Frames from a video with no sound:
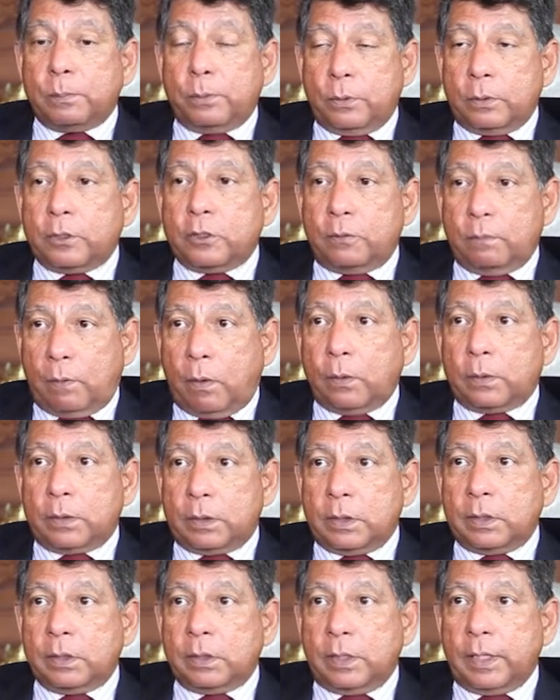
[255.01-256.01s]
put this
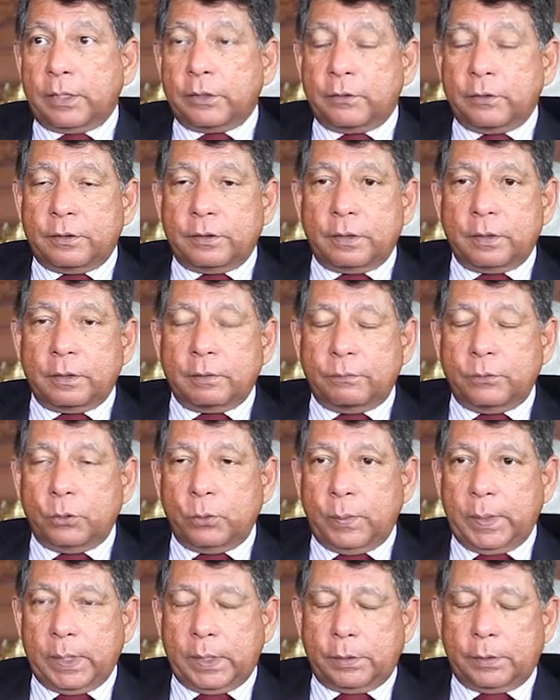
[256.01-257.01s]
forward in the next few
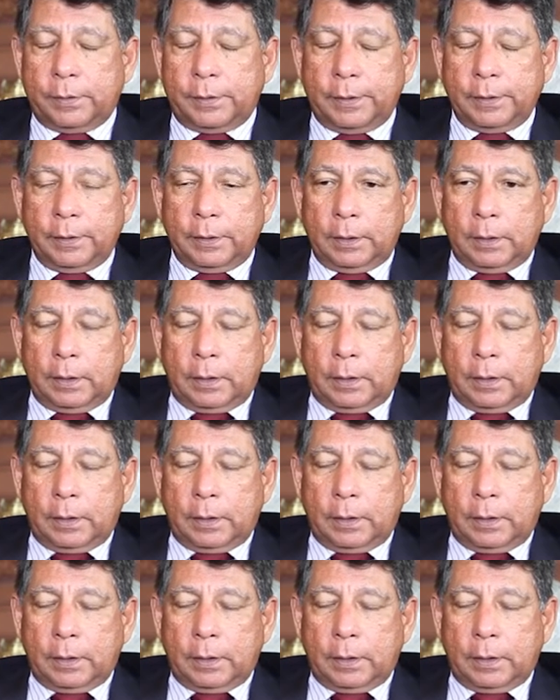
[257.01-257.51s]
weeks,